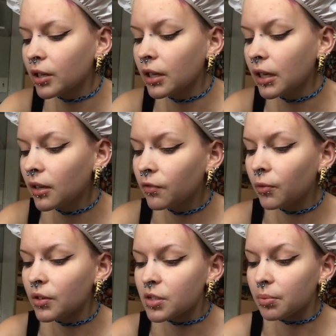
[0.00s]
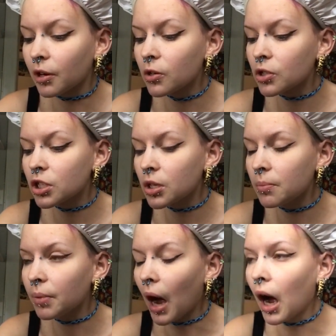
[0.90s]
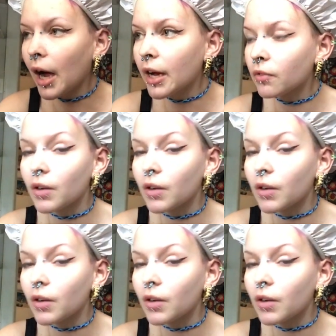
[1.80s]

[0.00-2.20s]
Yaniv was approached by